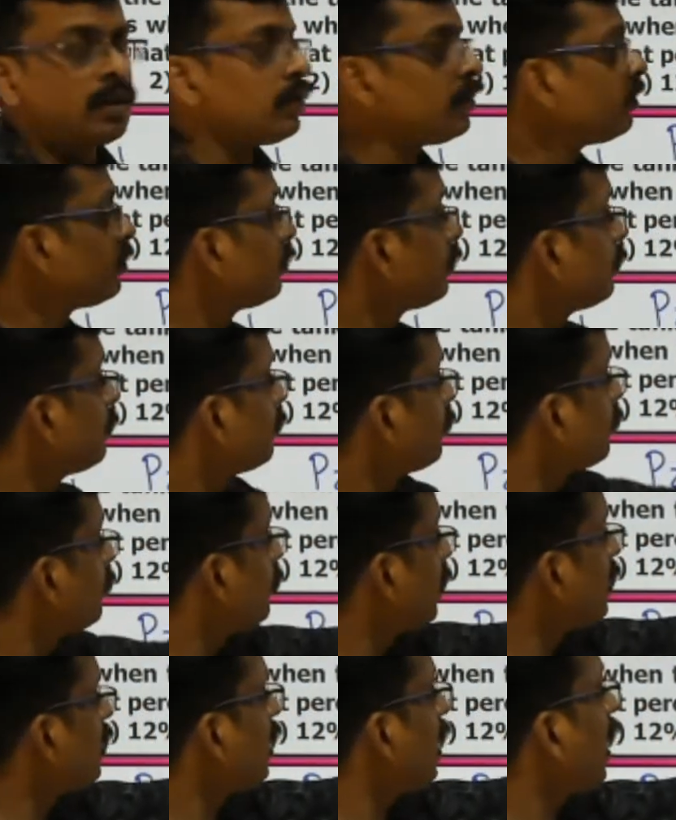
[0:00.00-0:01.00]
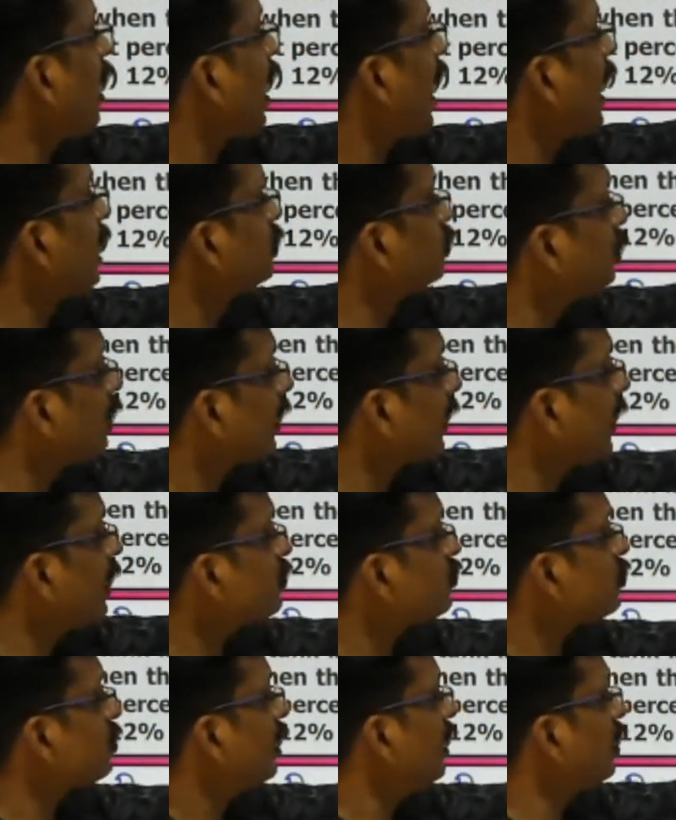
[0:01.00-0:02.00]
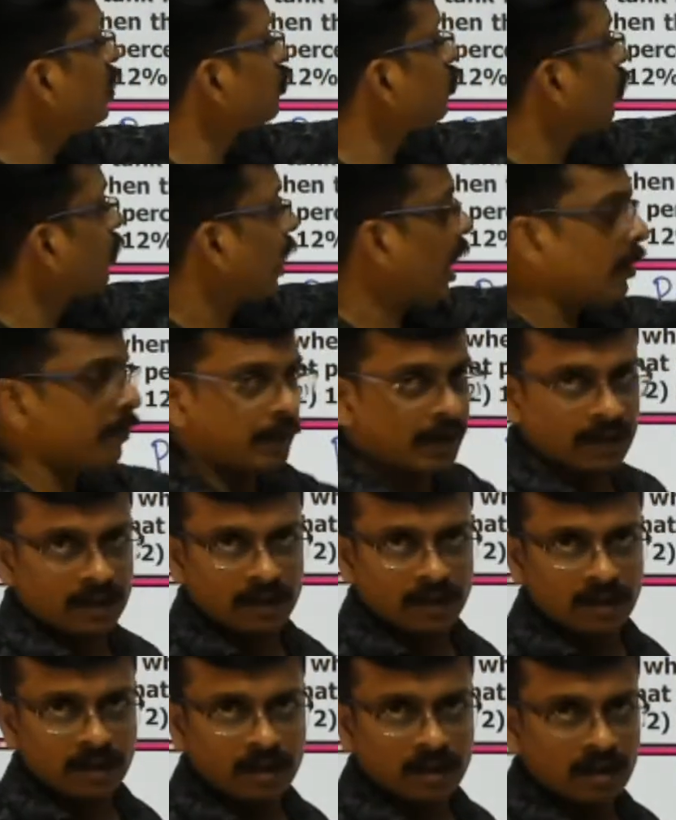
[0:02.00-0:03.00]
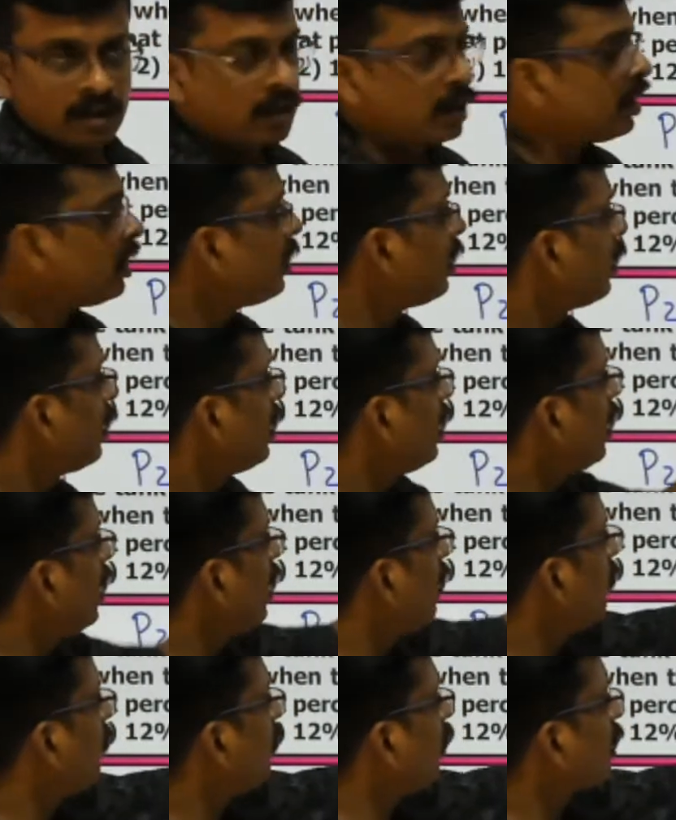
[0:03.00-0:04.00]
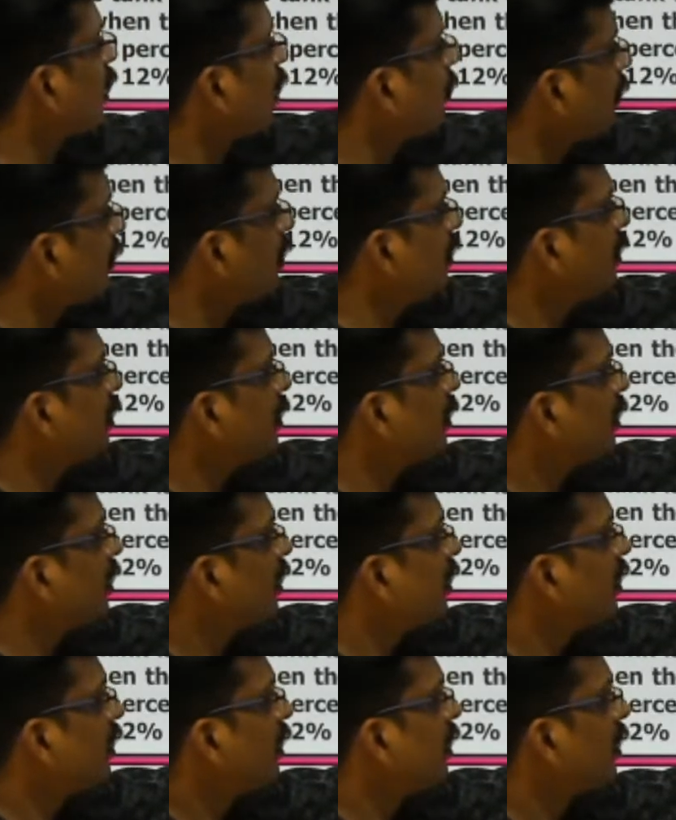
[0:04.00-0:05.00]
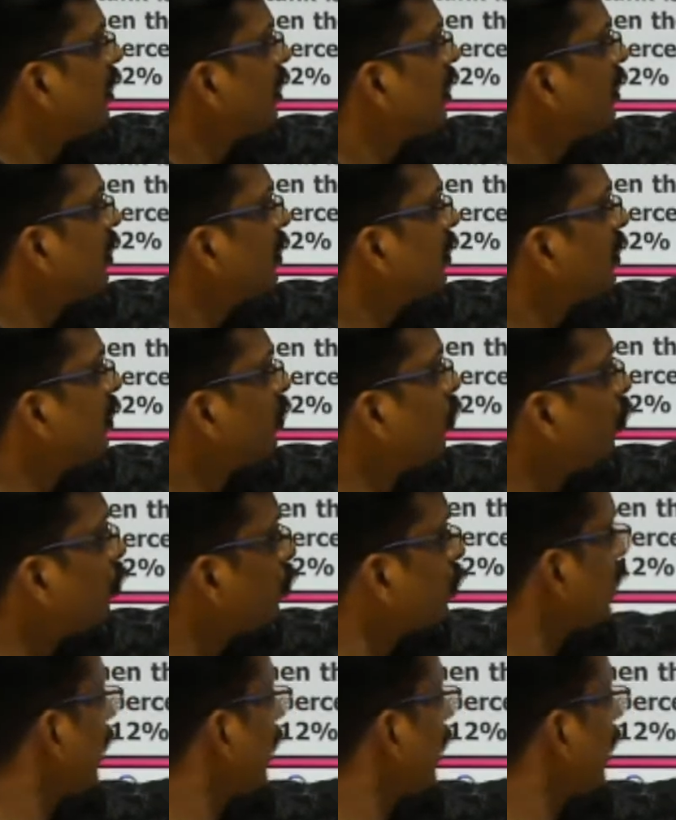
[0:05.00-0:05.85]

but actual case it is not happen. What happened? Due to